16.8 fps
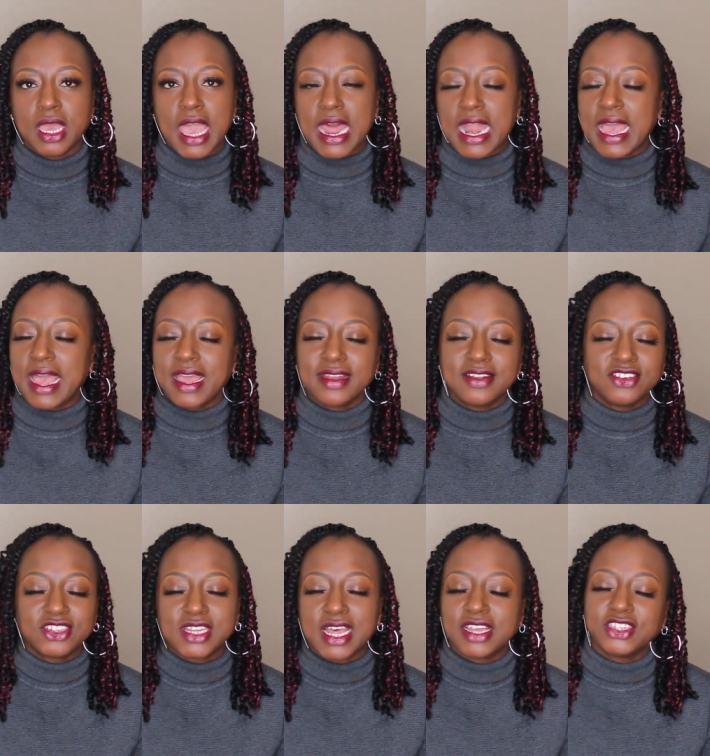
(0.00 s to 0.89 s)
I
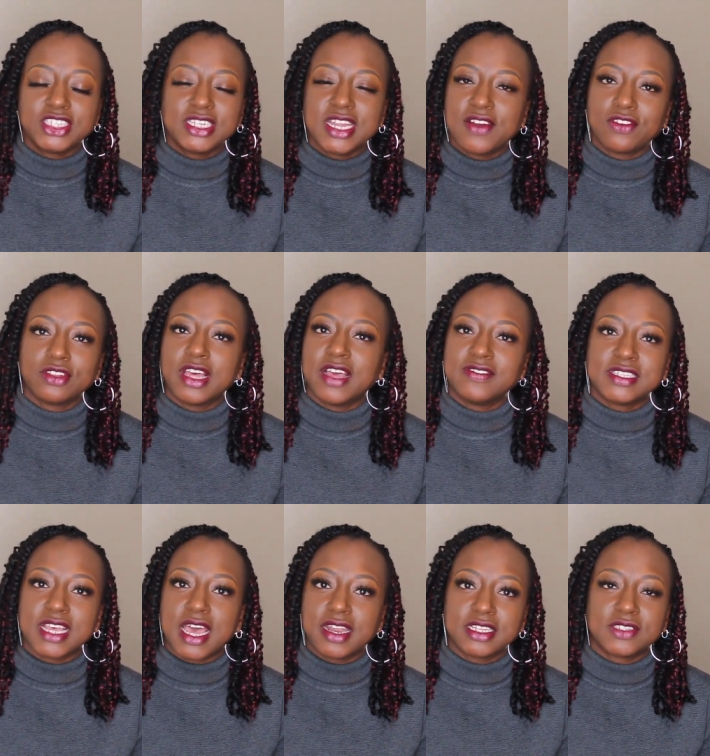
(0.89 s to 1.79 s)
just never left
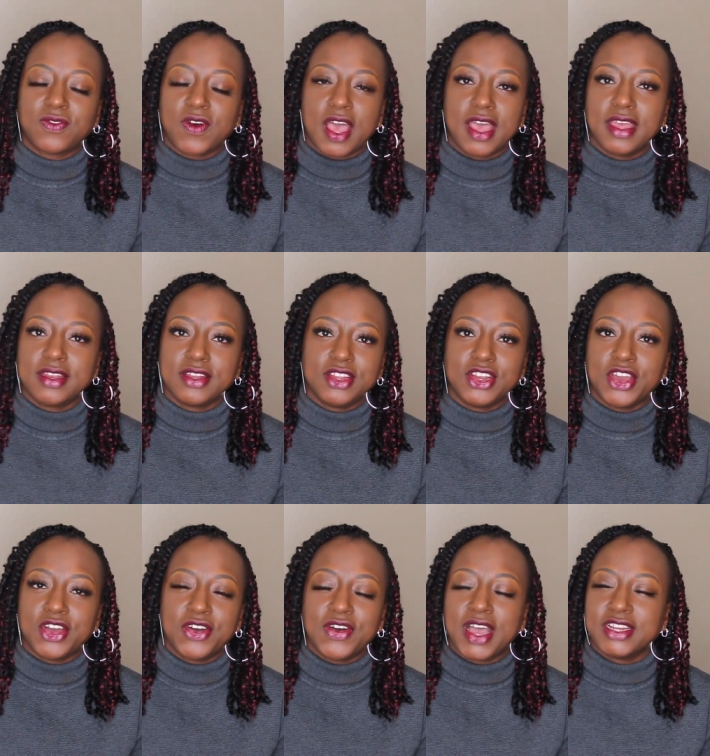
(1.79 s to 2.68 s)
satisfied,
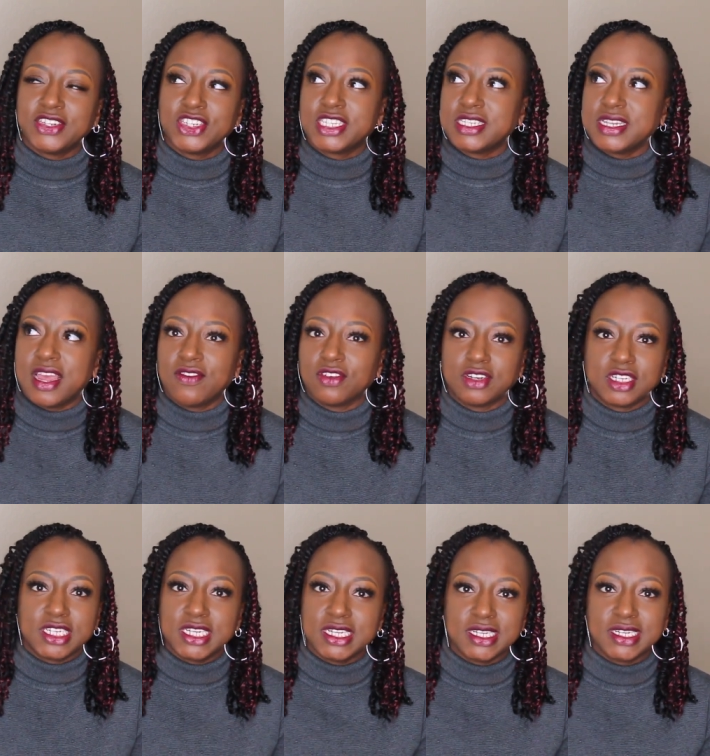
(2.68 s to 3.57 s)
I just never
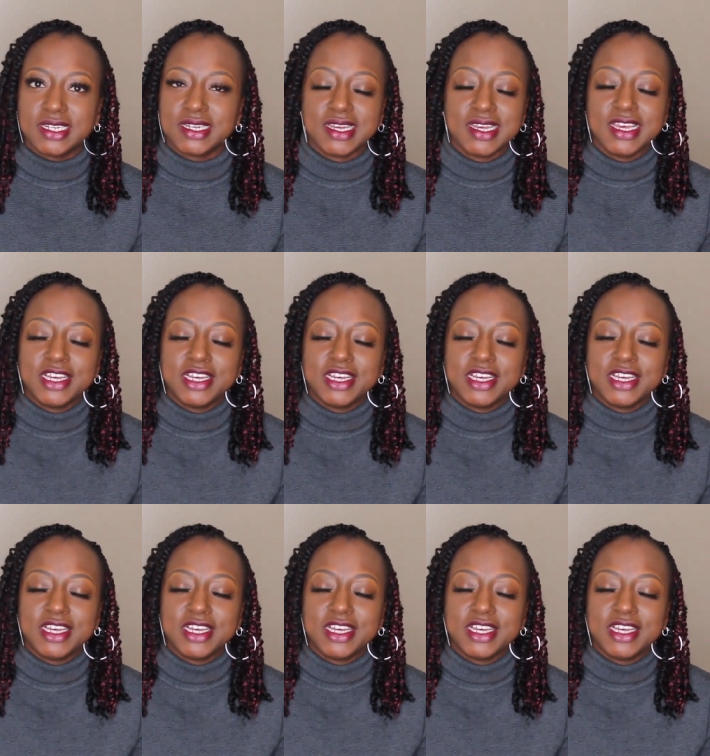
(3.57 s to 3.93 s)
did.